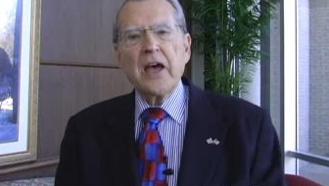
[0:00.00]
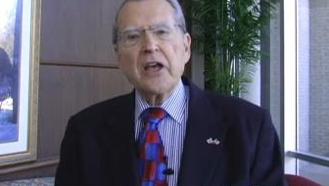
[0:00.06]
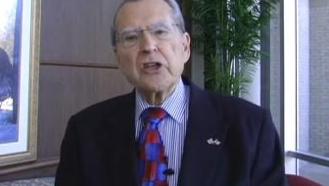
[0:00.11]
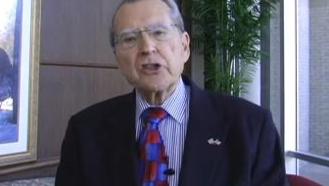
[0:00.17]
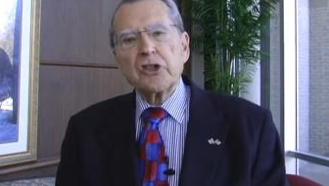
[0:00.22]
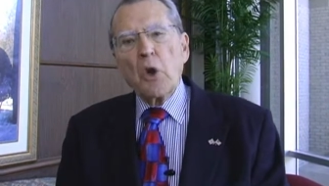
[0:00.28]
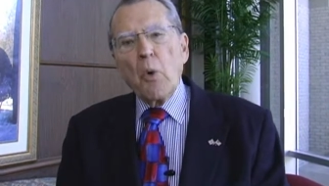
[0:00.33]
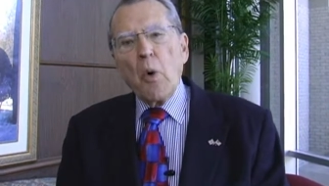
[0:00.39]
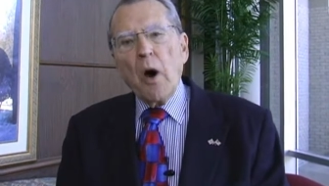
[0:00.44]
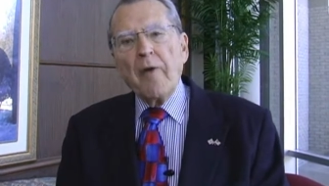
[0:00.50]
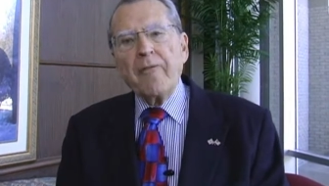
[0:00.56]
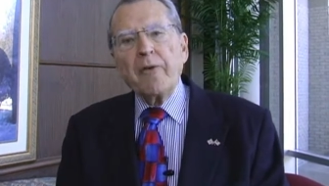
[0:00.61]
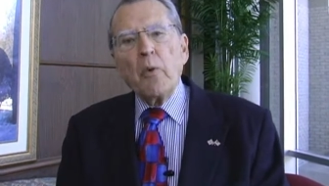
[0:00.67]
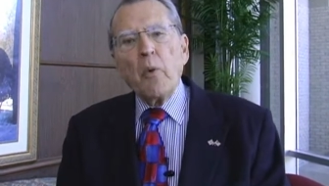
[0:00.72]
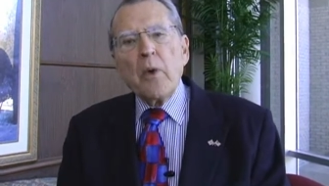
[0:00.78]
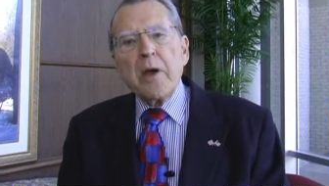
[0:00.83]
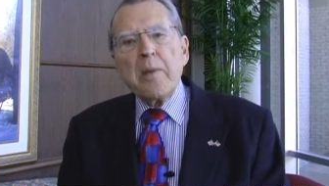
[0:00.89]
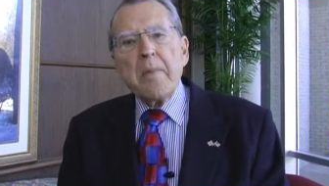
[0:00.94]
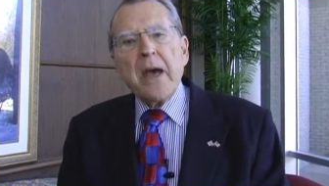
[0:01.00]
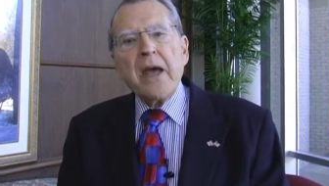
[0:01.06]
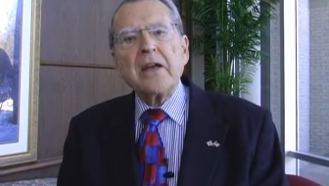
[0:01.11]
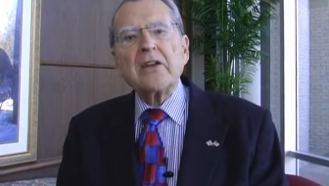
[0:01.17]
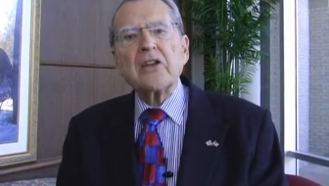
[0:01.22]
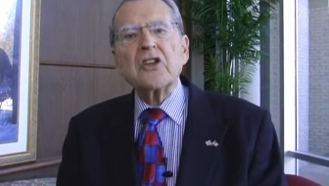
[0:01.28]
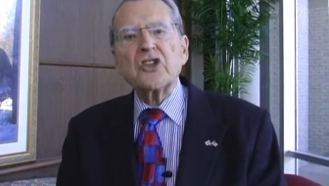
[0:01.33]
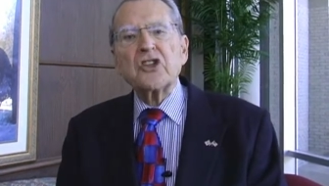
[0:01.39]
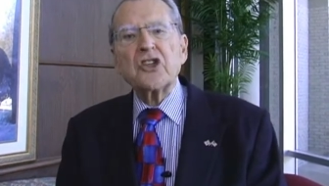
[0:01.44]
So often we
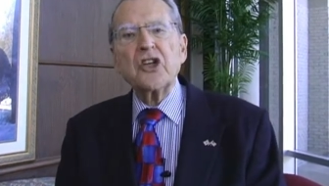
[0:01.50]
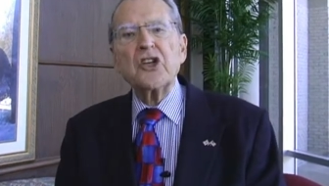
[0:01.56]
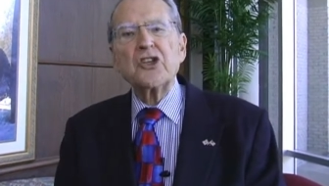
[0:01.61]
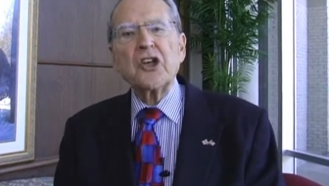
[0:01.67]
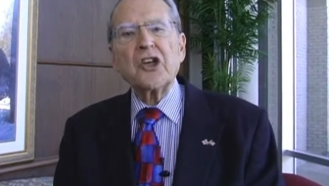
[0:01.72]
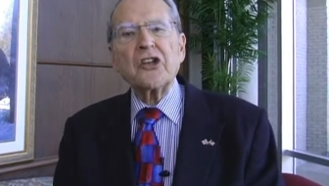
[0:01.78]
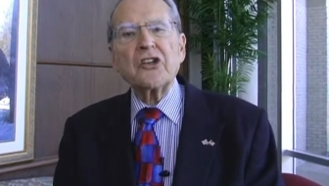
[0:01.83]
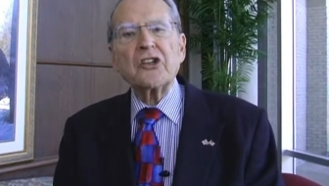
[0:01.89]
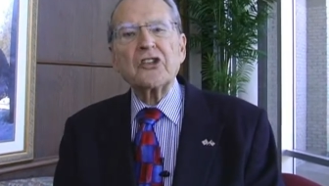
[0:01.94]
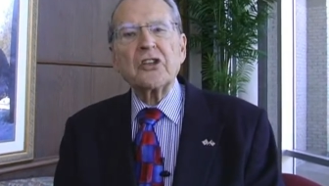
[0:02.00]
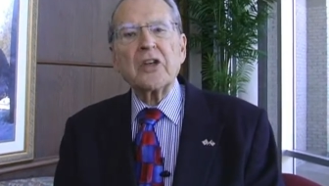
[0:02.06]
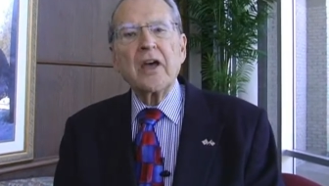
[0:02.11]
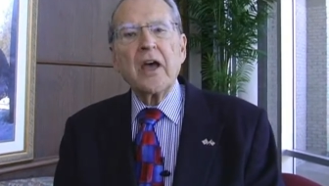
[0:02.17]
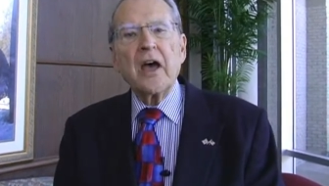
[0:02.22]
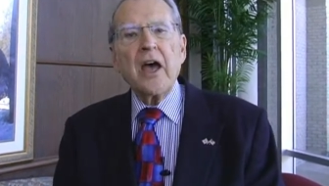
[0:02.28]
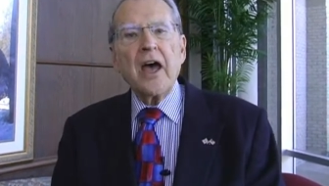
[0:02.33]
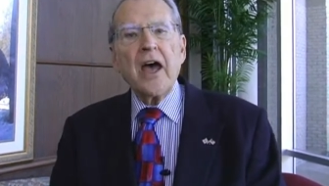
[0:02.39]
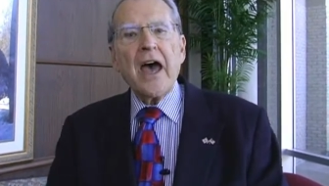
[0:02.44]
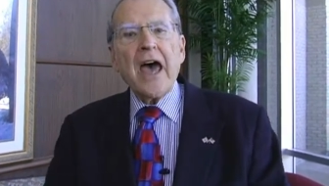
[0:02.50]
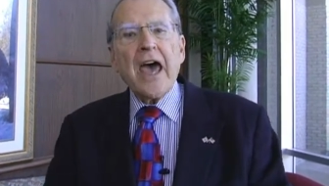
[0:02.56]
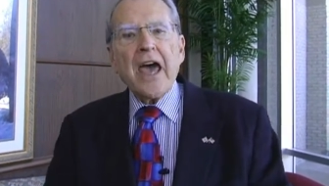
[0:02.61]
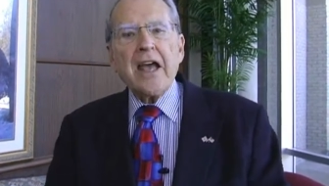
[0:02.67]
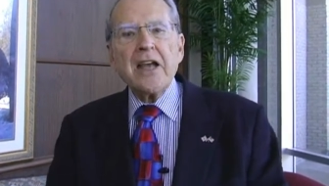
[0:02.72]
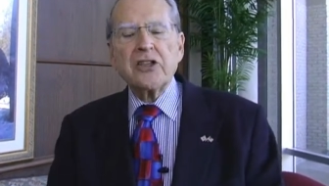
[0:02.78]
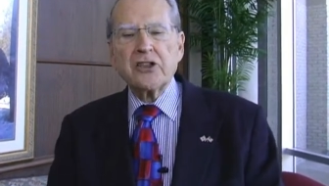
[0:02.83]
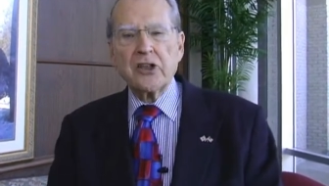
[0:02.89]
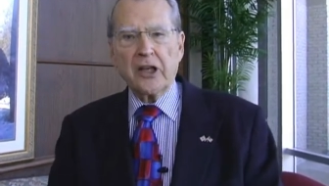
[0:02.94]
make decisions
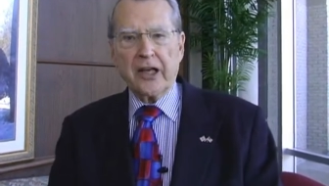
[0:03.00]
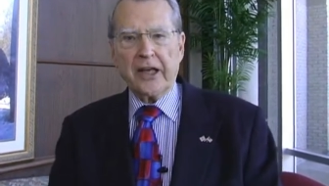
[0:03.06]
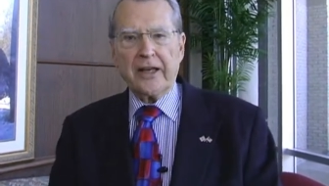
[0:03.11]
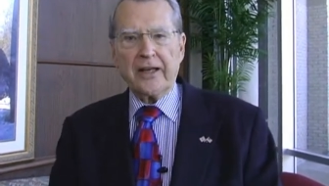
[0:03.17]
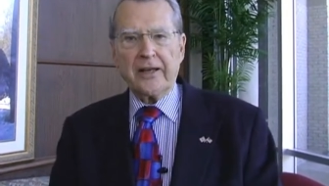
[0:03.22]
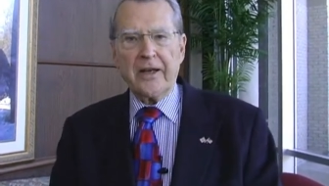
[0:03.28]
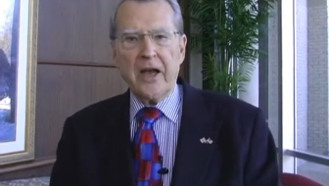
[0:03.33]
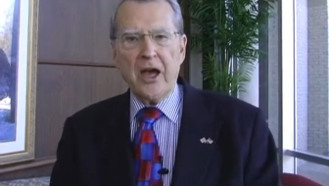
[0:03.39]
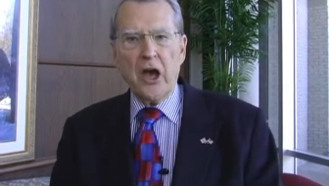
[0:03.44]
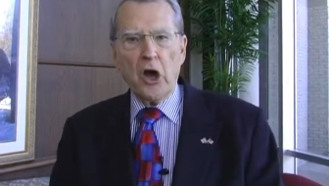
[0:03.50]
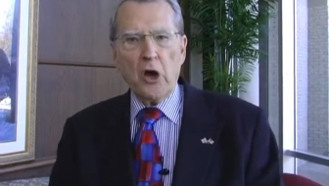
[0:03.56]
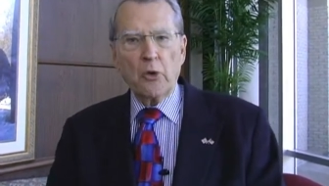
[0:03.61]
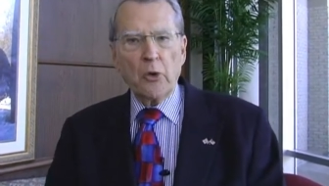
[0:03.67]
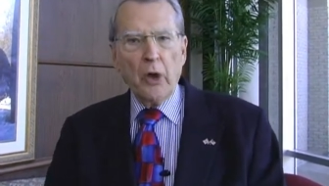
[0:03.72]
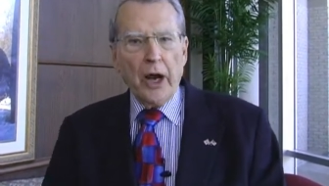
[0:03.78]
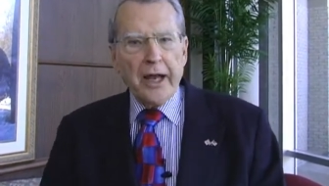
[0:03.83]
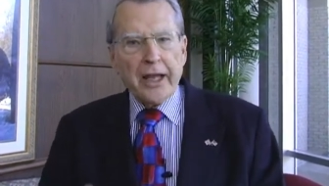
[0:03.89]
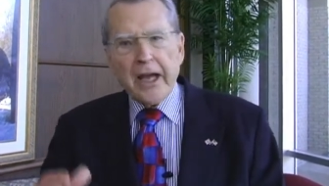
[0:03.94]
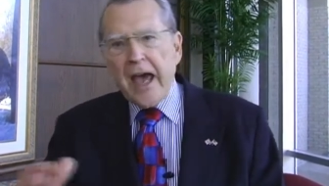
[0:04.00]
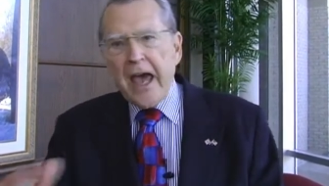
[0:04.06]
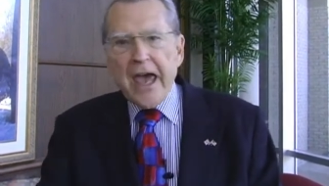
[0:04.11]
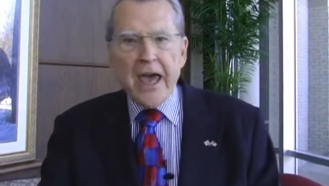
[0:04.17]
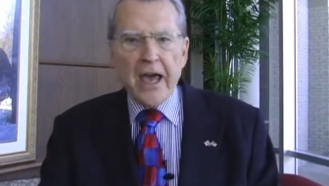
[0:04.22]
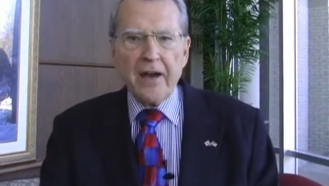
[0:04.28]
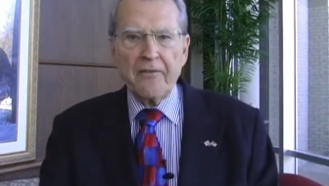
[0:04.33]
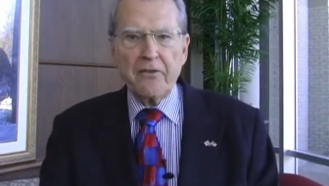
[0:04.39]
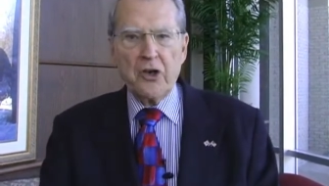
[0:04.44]
hastily, running
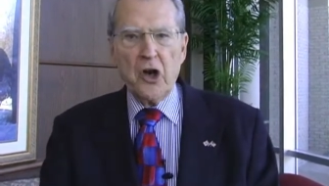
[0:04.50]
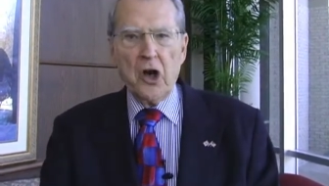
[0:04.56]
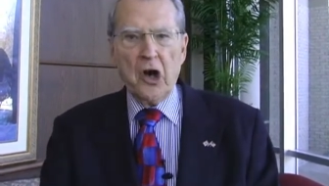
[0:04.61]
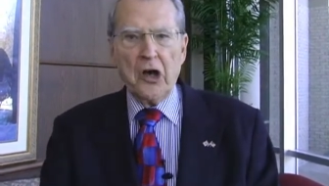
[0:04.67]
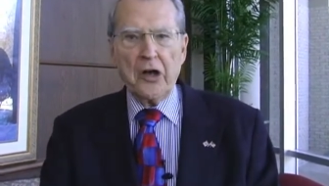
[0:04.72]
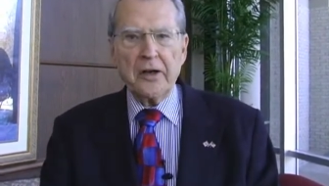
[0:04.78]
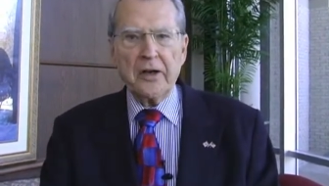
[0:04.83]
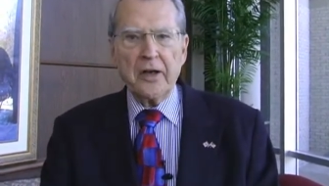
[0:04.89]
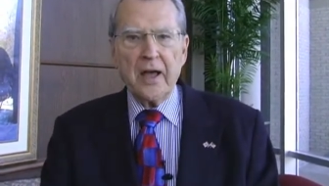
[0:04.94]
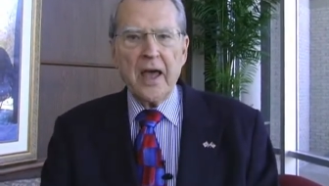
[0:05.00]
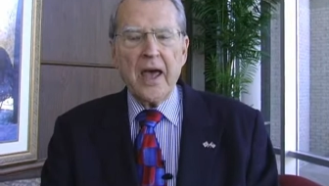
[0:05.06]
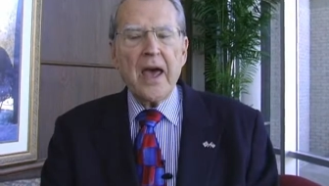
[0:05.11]
ahead of God,